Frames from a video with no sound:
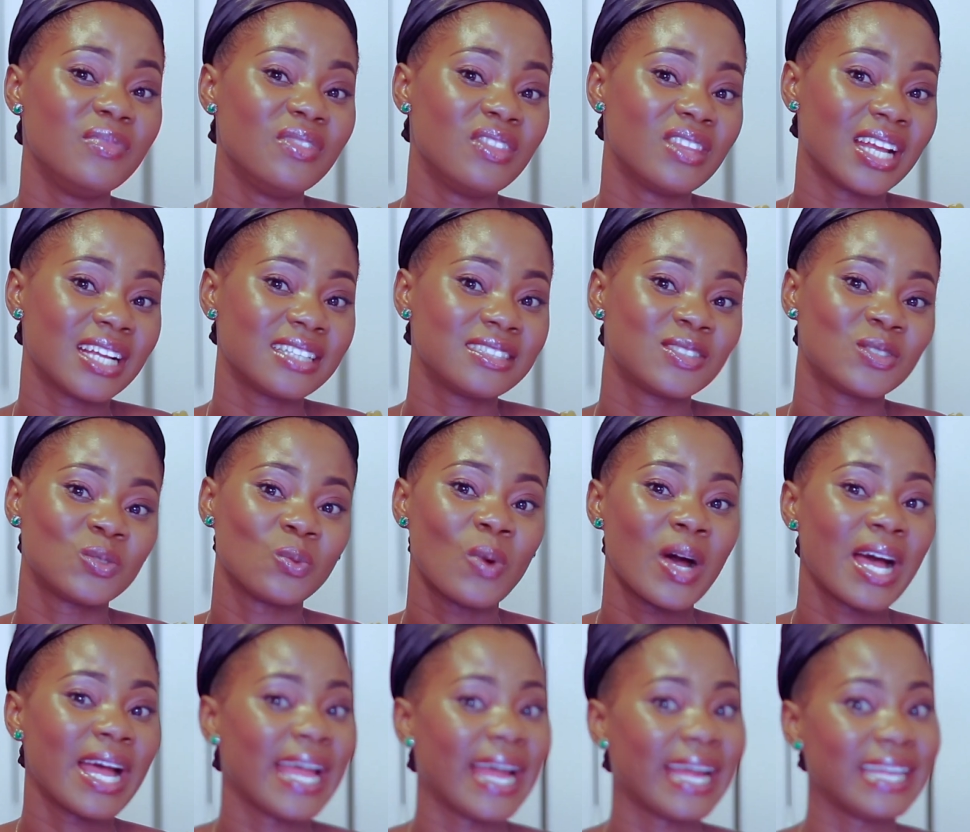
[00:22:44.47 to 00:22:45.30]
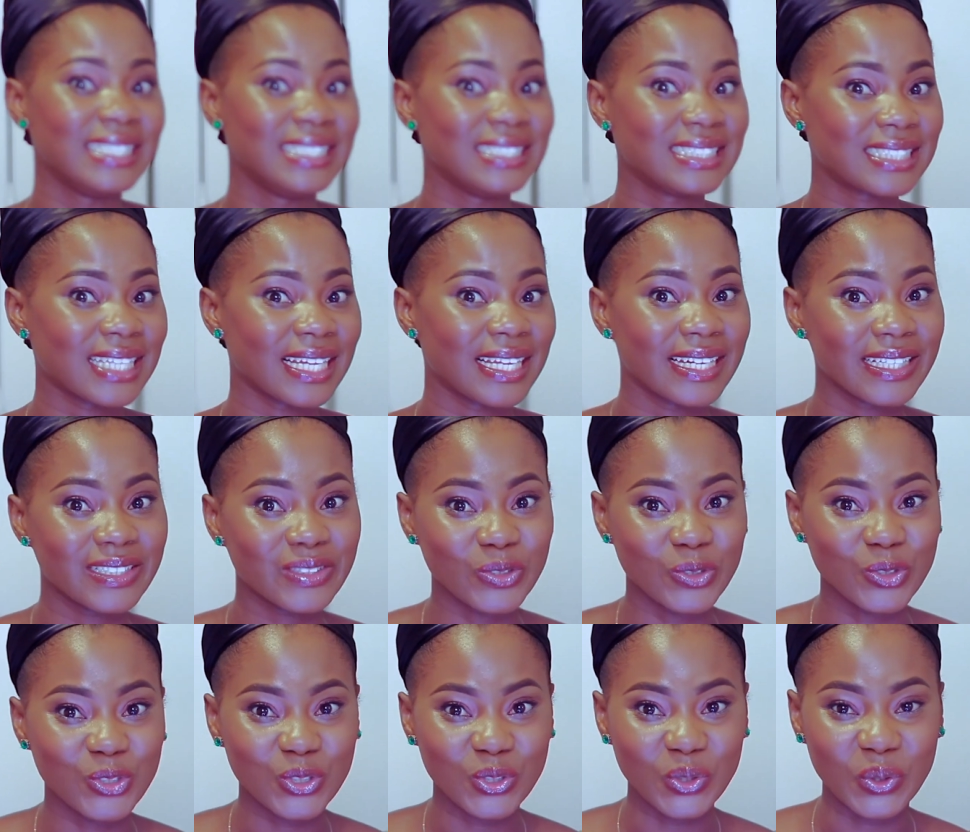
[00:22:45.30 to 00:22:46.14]
and that's why I decided
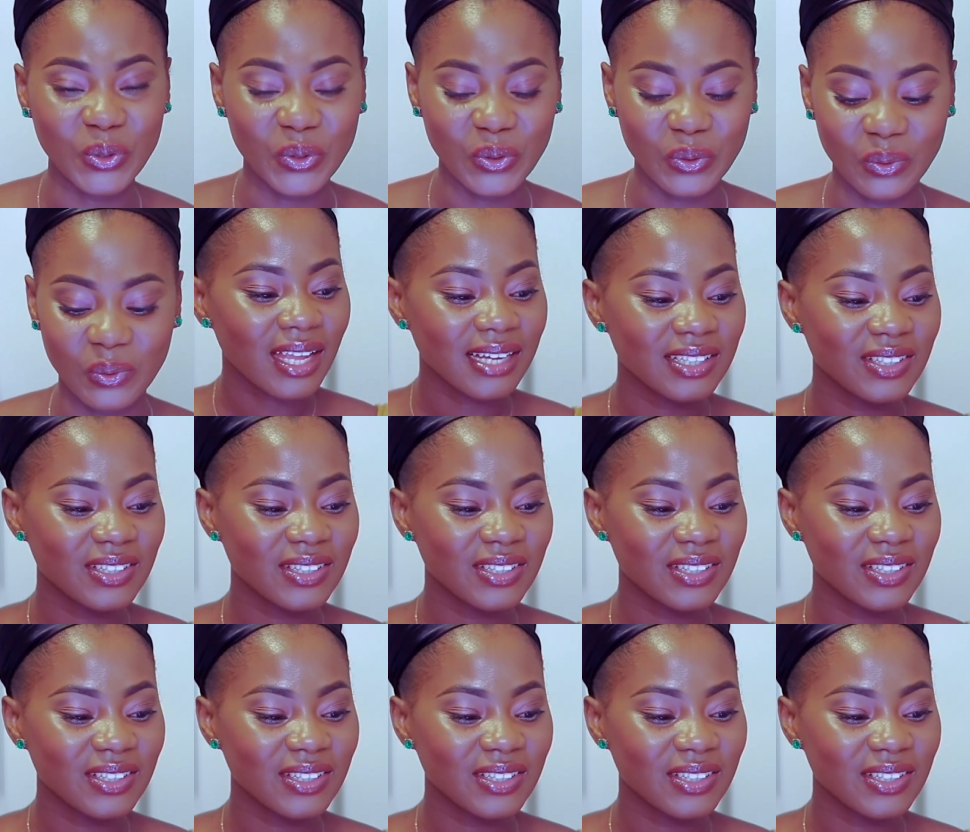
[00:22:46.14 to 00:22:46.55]
to show you.